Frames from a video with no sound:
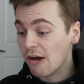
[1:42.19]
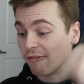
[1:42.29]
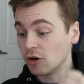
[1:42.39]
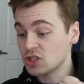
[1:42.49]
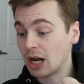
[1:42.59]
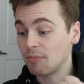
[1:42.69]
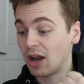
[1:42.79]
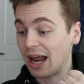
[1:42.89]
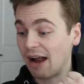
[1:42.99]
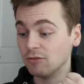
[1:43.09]
First up
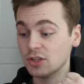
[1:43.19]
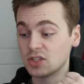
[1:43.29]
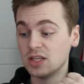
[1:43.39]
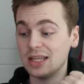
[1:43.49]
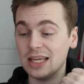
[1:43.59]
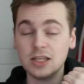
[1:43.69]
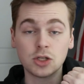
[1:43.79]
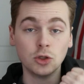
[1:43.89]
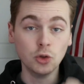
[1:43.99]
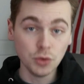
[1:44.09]
that I have listed
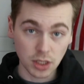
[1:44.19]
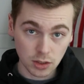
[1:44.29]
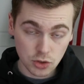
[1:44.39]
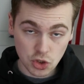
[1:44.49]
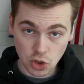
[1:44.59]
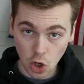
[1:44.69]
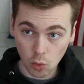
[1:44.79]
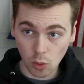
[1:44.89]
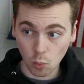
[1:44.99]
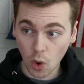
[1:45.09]
is Luna,
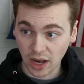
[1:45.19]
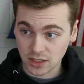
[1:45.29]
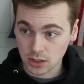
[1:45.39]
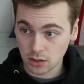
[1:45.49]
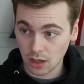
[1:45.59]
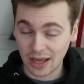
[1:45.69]
So What?